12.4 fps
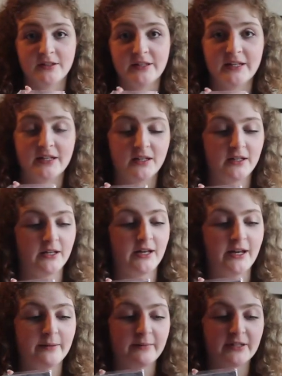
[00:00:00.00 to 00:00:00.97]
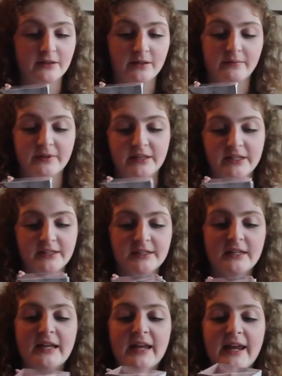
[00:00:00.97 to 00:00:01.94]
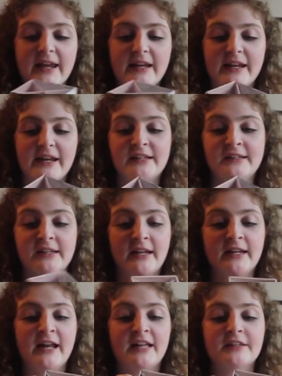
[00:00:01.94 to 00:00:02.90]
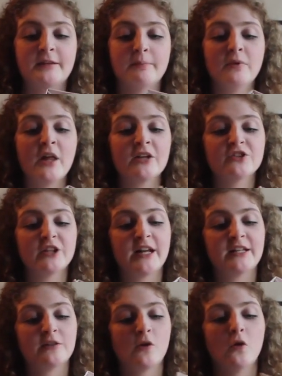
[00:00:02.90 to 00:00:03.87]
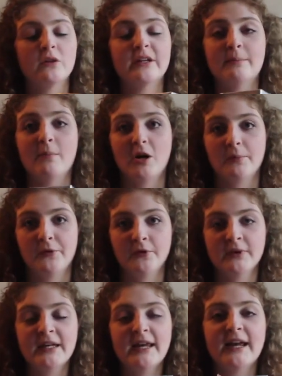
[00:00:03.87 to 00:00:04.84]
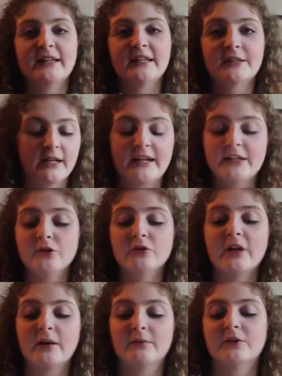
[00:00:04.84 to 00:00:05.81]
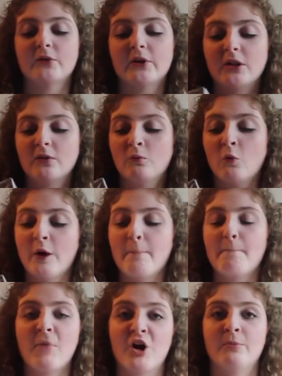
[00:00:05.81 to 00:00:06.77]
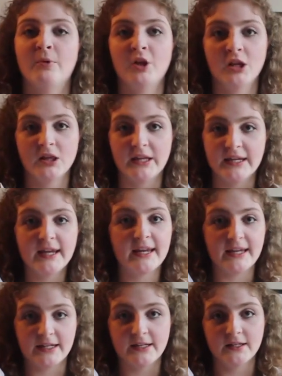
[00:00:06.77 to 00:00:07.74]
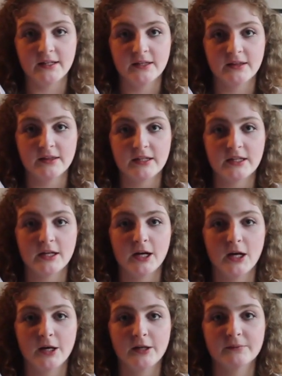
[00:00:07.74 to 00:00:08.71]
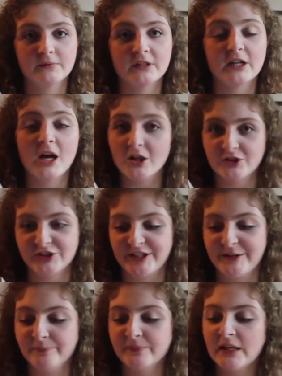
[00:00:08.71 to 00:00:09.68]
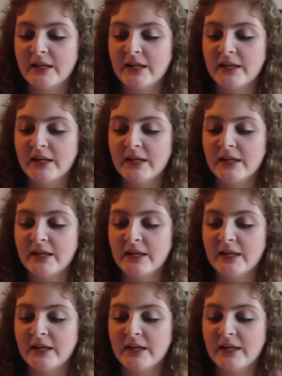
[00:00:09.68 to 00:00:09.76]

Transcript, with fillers: Like I'm in love with this. It is, it has the blush, it has gold and marble. And that's that I knew that I was going to want marble like in the, uh, the color scheme.